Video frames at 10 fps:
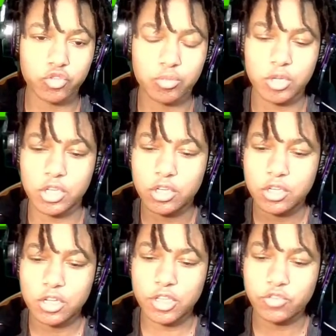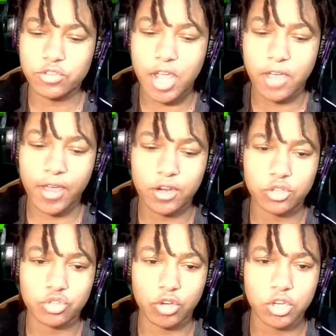for me? At least for now, I've had
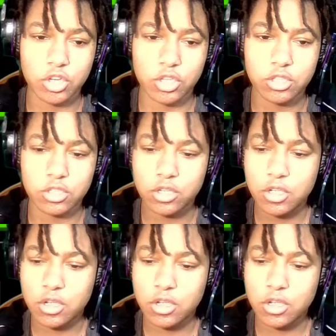instructions.